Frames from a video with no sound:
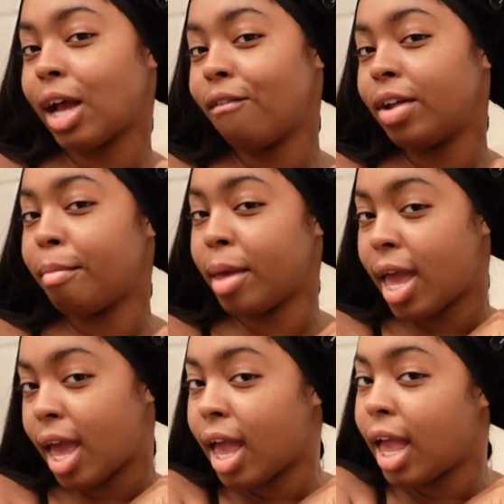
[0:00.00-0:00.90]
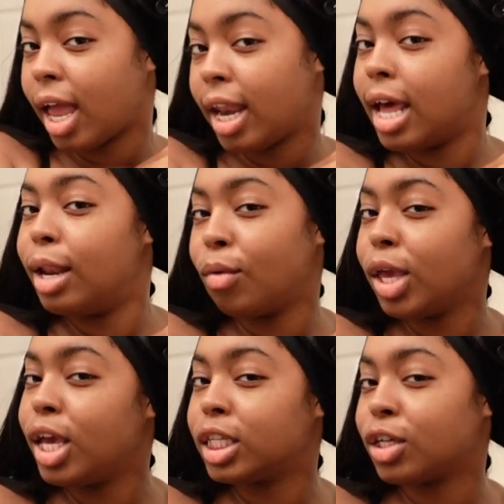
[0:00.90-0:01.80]
out for the man that
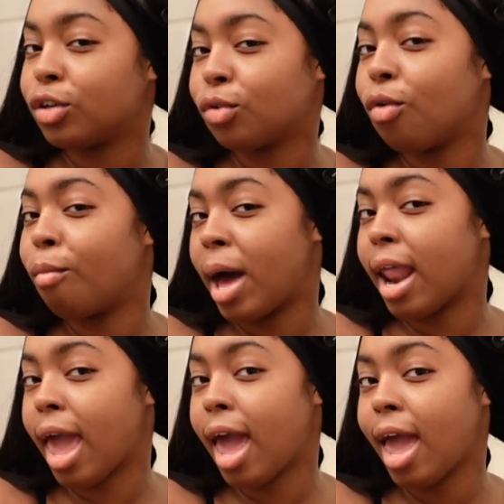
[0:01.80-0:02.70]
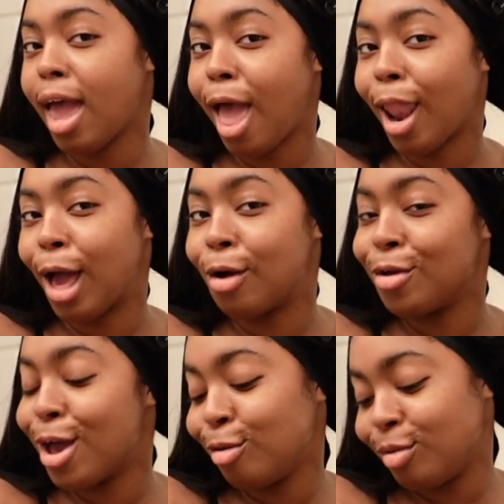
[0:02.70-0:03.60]
low-key get turned on by that I go, oh,
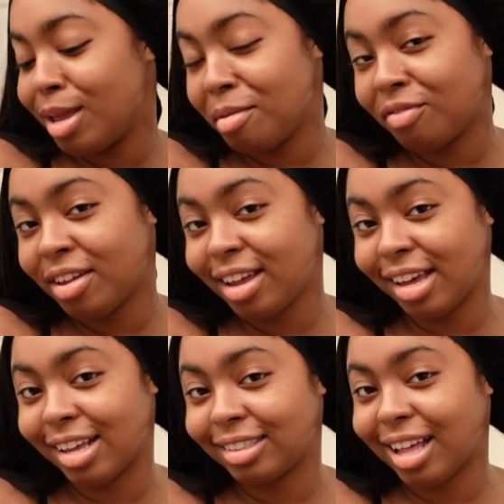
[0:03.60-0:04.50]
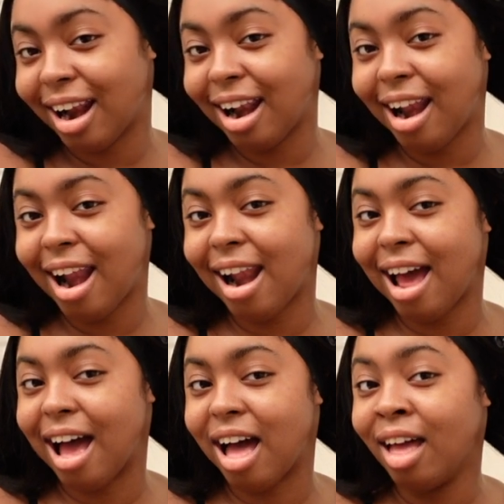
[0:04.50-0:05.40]
yeah, you need me for this. Da, da, da, da, da.
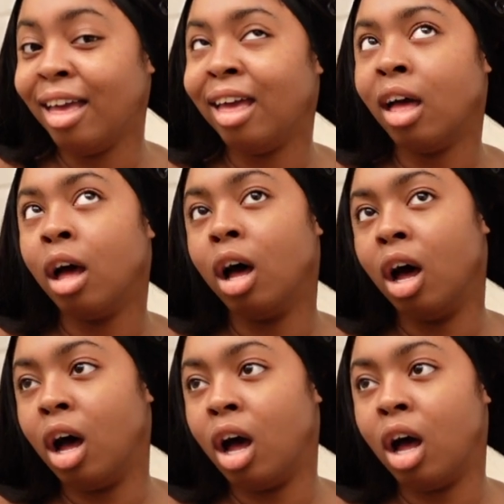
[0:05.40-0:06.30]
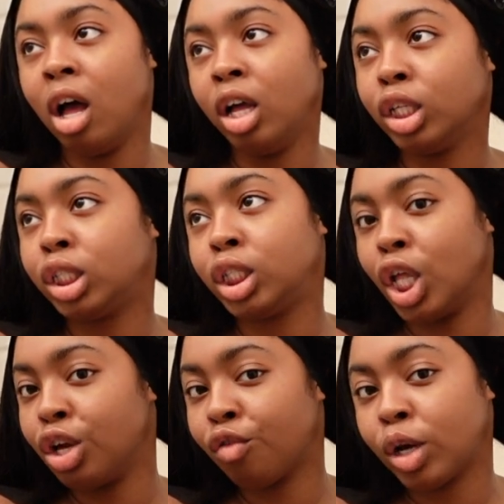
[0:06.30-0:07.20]
Uh,
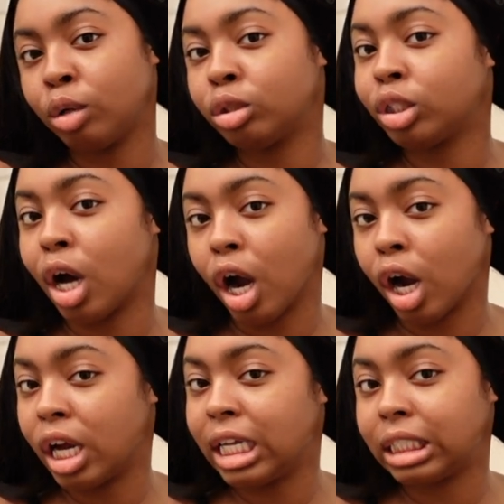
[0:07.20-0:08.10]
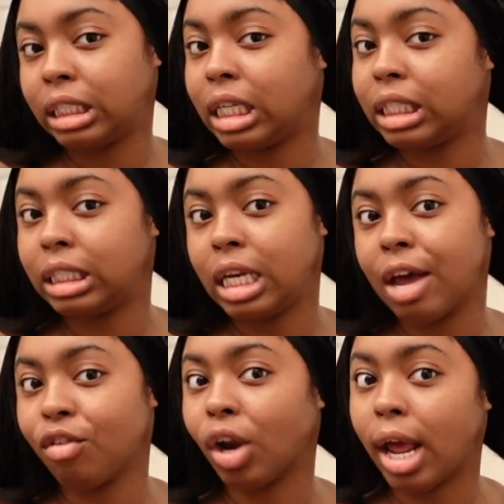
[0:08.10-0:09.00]
slow your roll, sir. It's it's
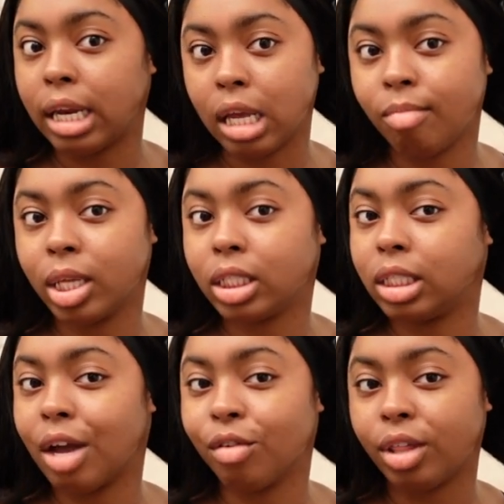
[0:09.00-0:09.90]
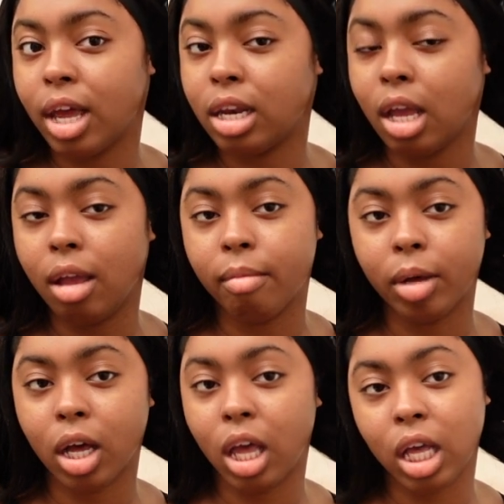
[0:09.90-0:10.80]
never that deep. It's never that deep
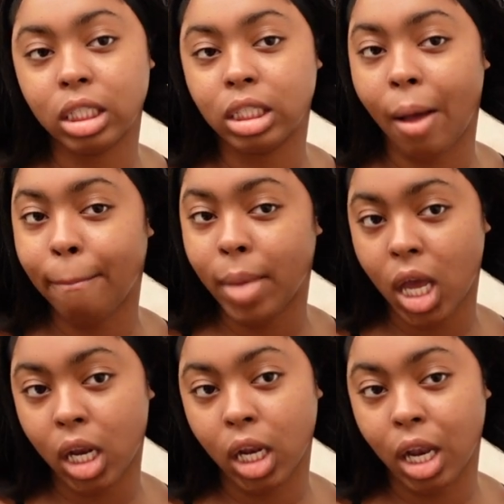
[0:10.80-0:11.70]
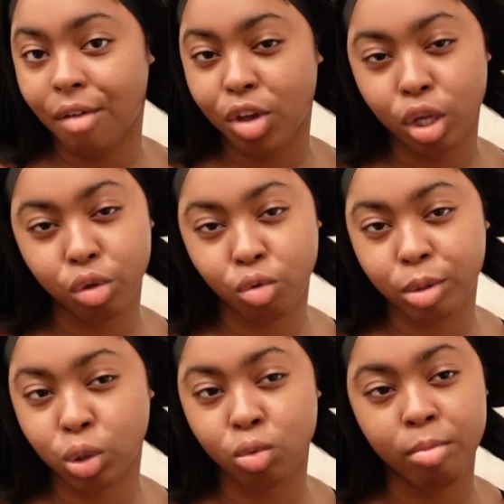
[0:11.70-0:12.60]
because some men love it a little
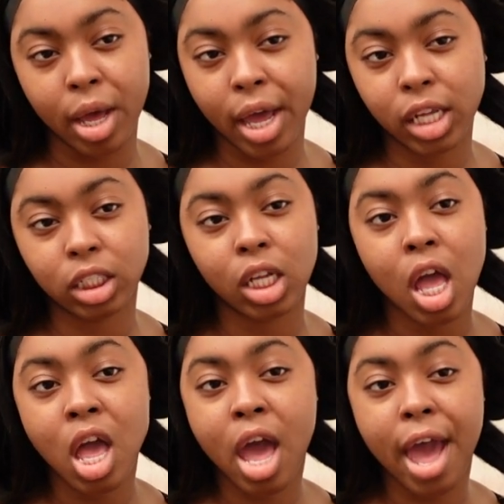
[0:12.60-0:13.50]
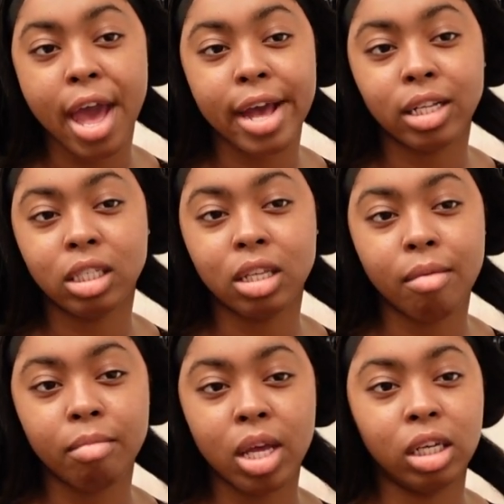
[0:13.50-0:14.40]
bit too much, and
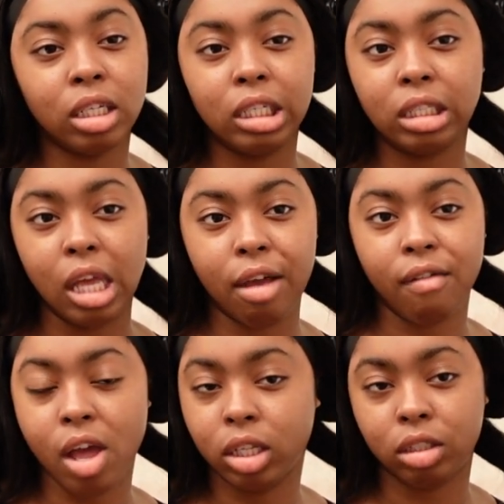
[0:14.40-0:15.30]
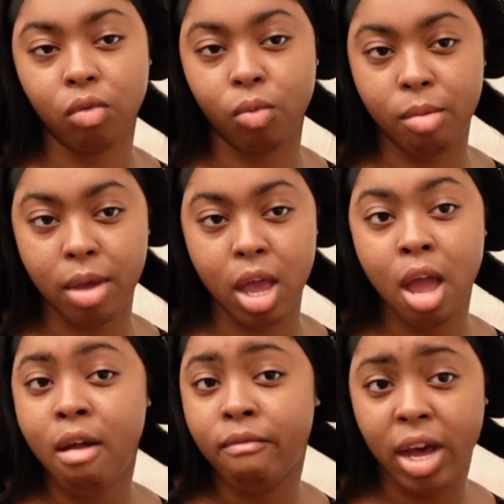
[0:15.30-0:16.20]
some men love to take advantage of women
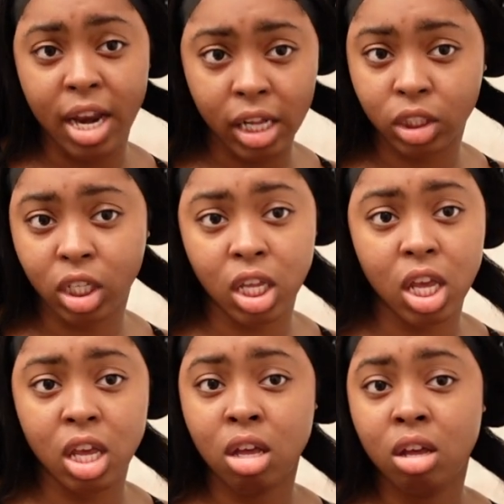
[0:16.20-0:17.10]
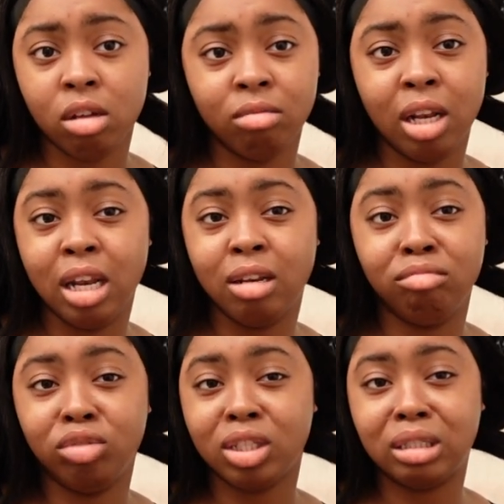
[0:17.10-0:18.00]
financially.
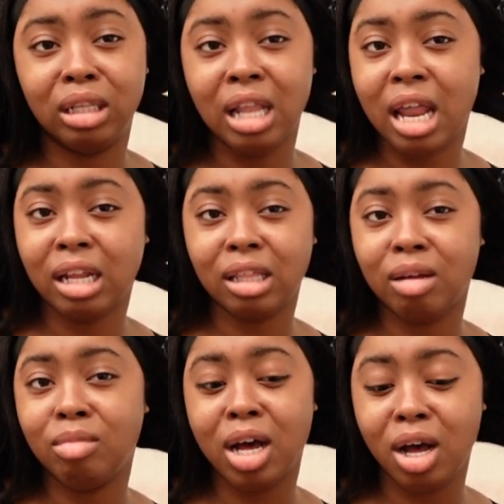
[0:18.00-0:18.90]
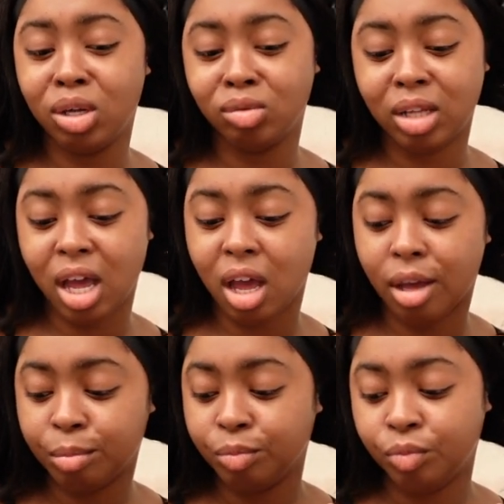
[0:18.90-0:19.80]
Just letting them know
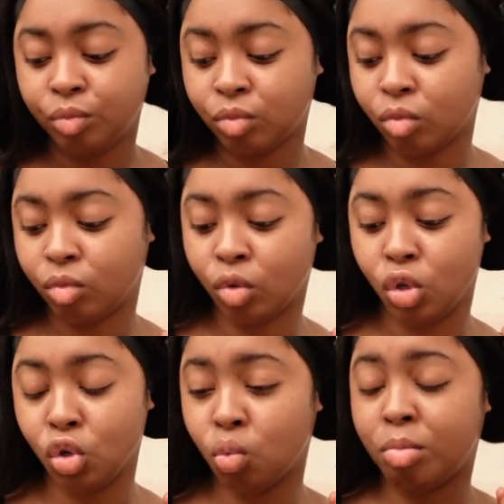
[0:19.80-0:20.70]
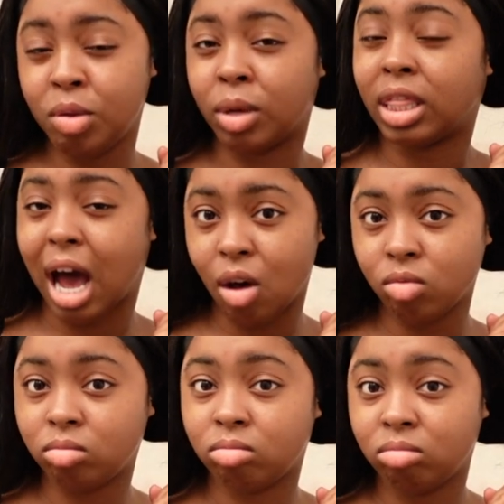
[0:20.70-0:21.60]
that you will be without